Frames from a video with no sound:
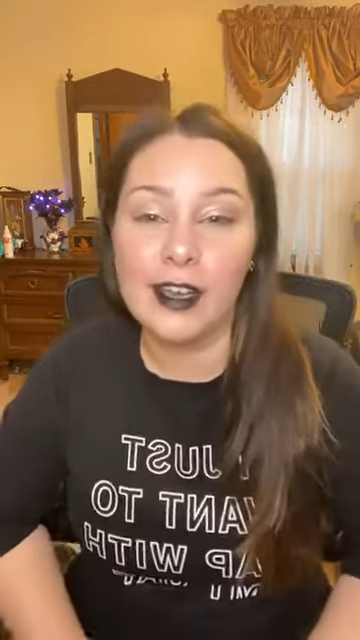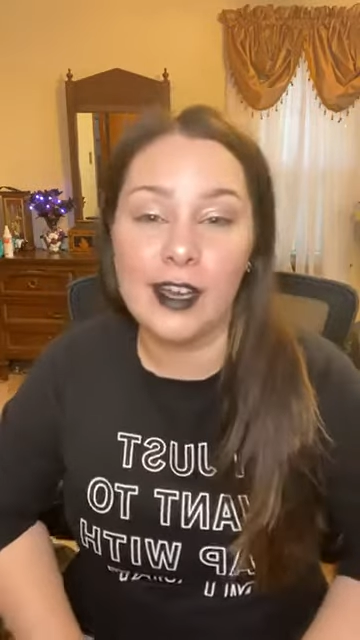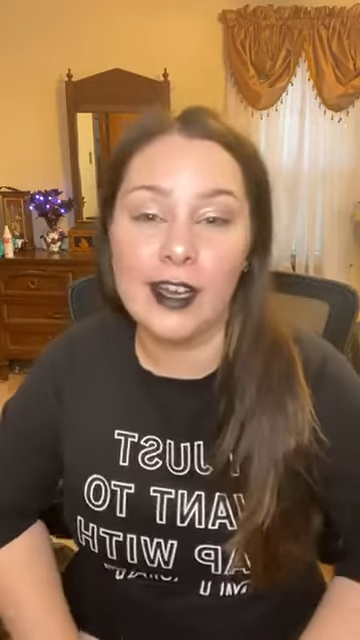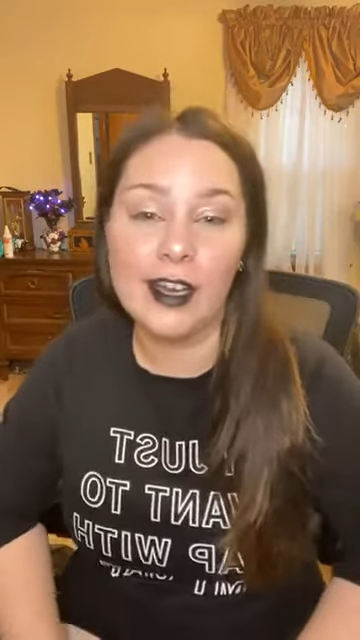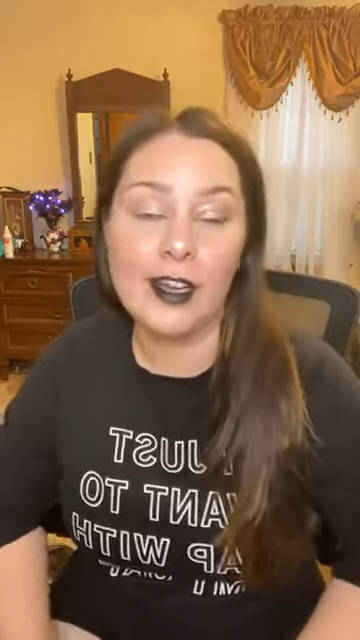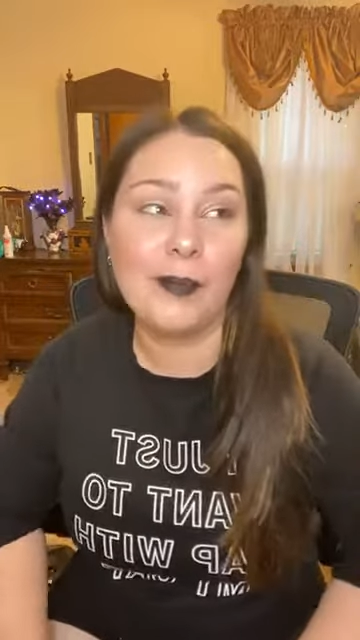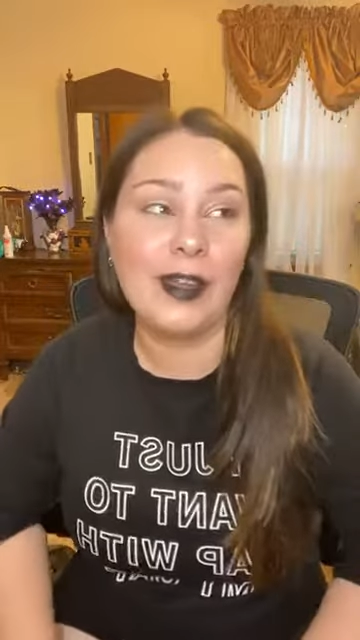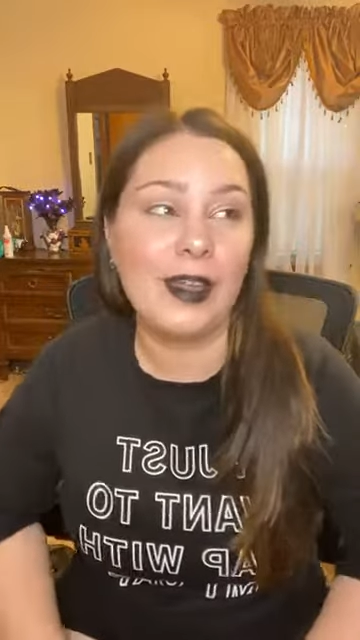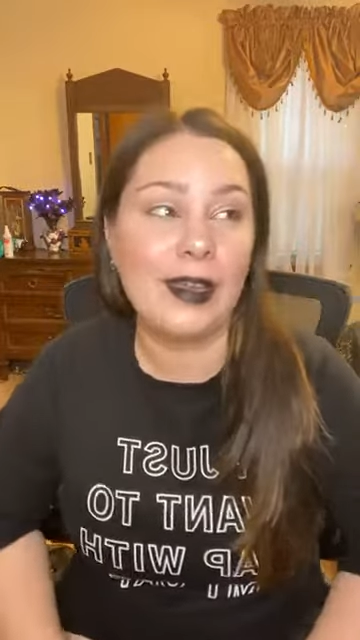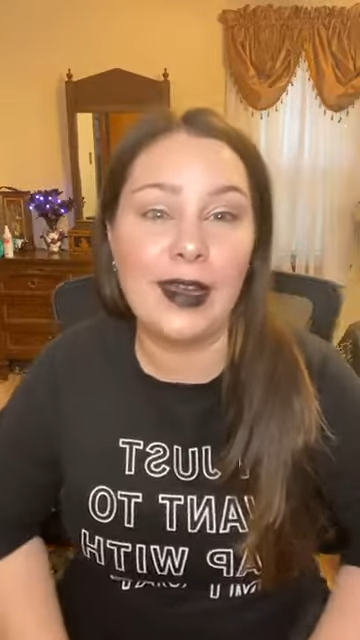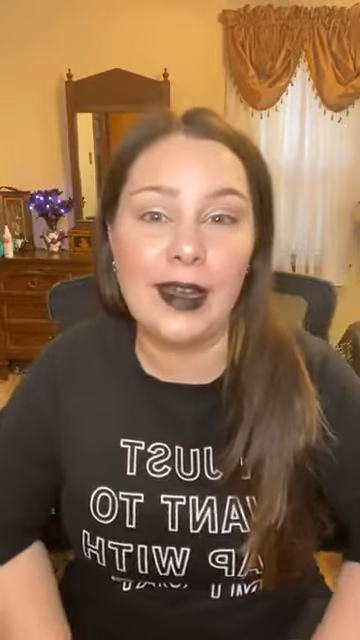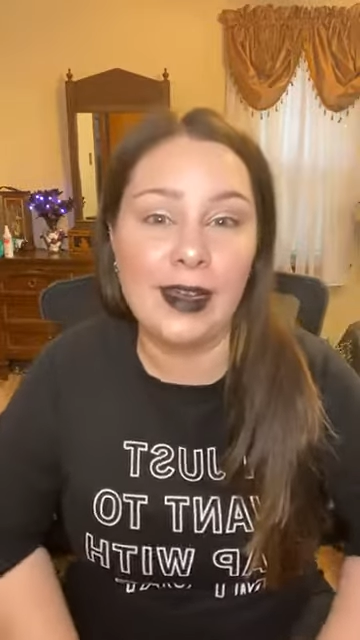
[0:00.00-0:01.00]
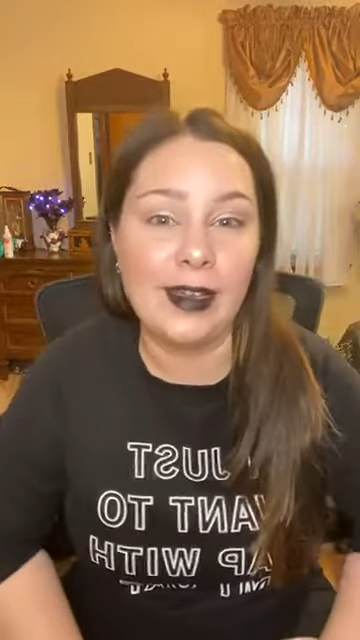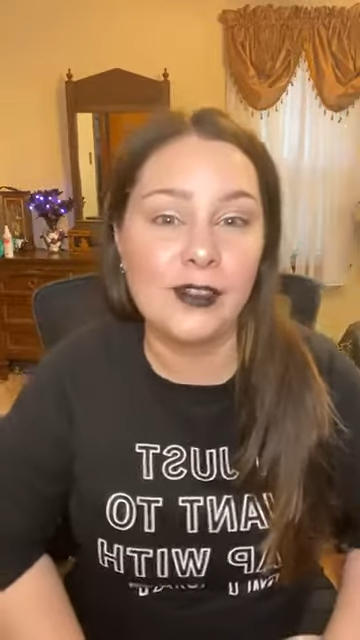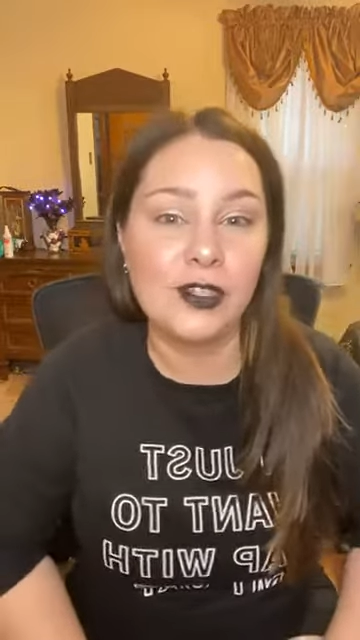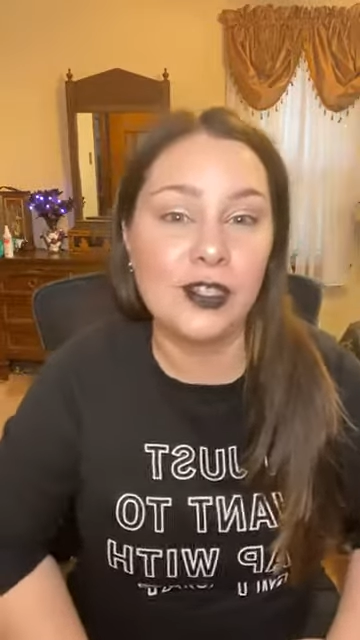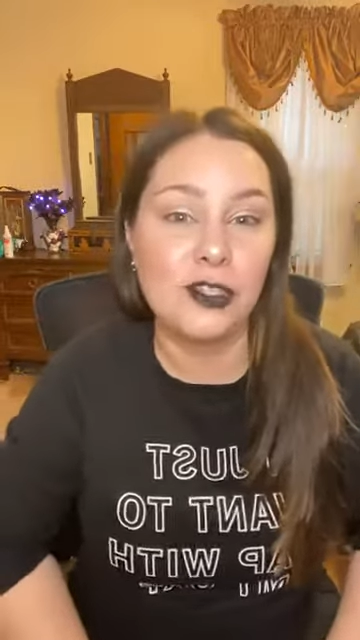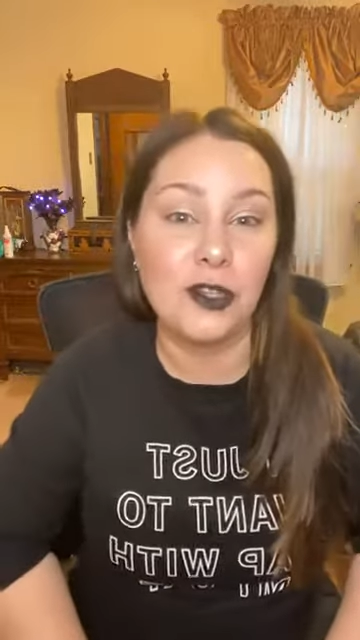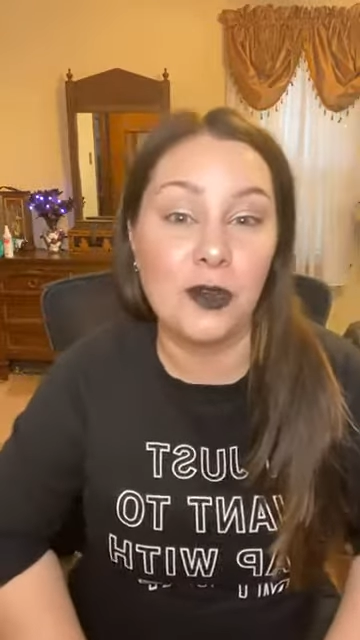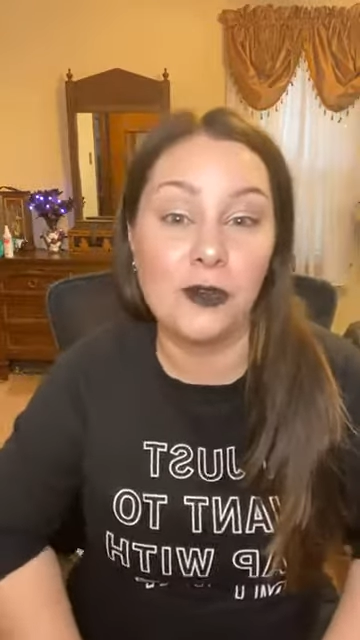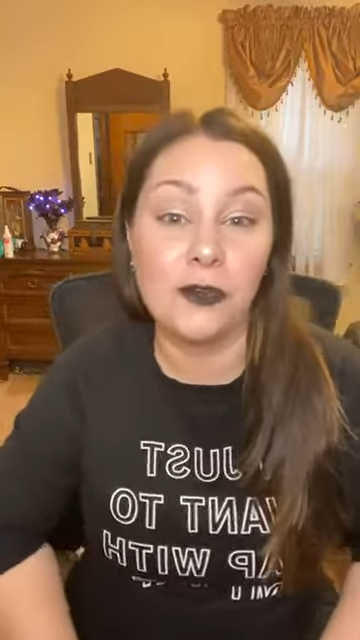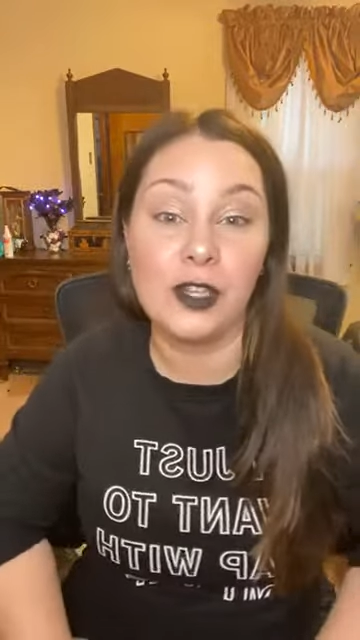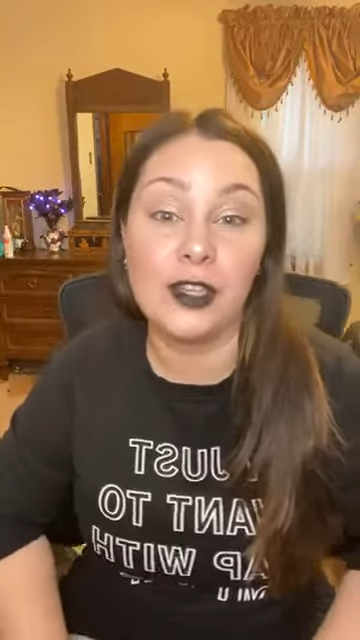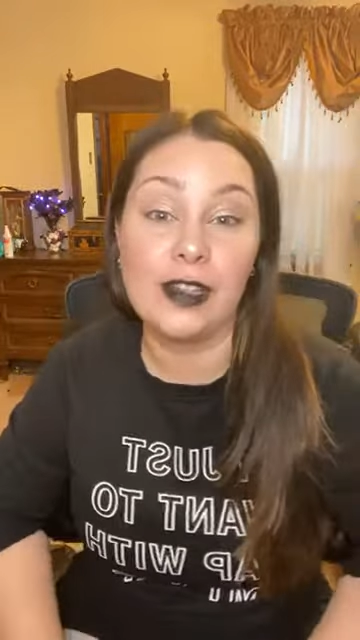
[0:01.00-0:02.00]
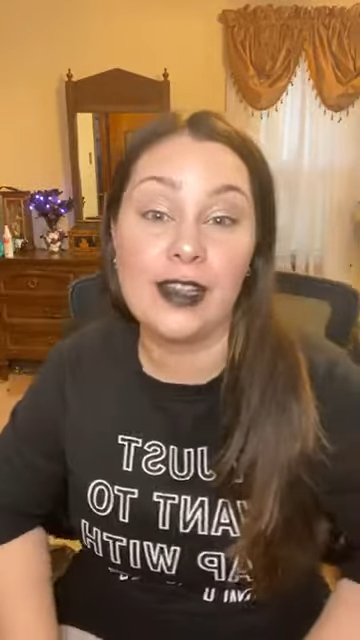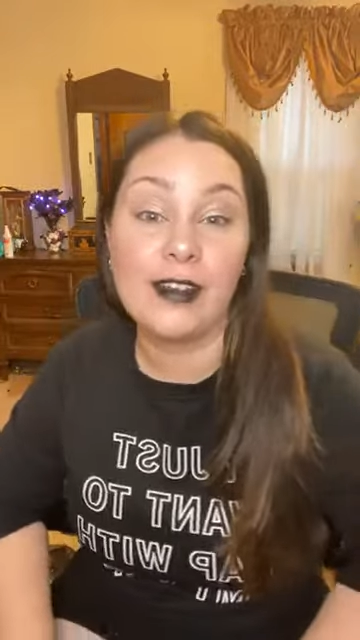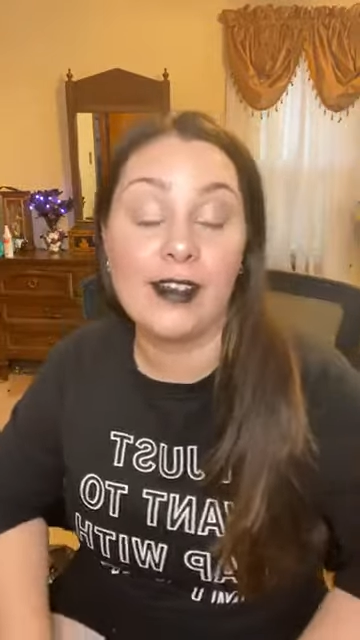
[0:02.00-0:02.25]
And I actually don't feel like